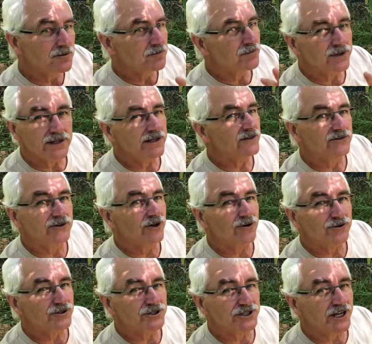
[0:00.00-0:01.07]
please
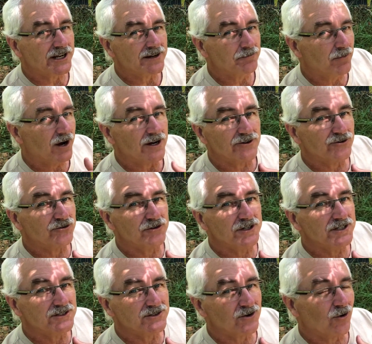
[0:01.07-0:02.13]
don't shake my
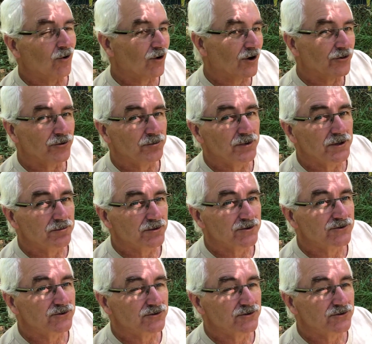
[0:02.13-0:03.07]
trees or other people's